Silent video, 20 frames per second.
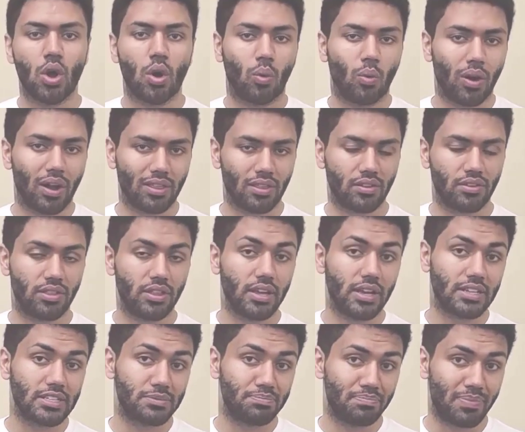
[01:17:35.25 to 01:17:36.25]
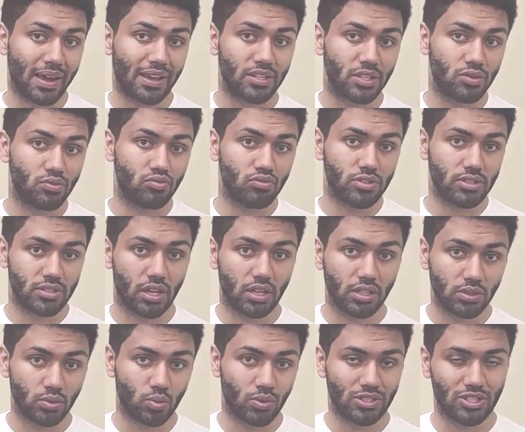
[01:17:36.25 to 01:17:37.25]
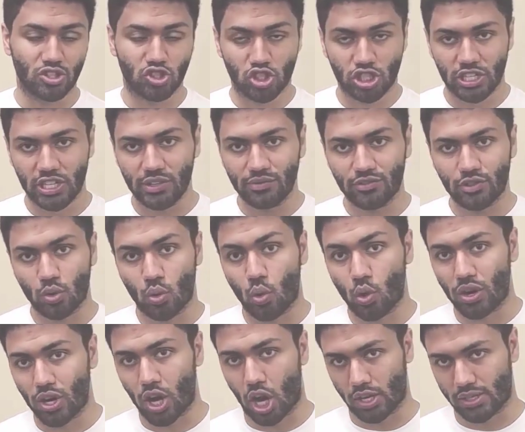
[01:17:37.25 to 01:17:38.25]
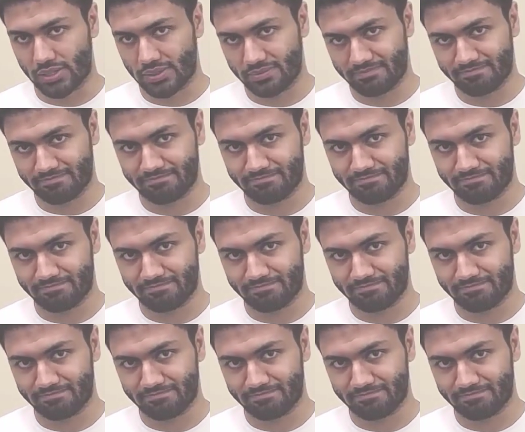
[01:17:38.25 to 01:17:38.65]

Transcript: whether the expected result was achieved or not.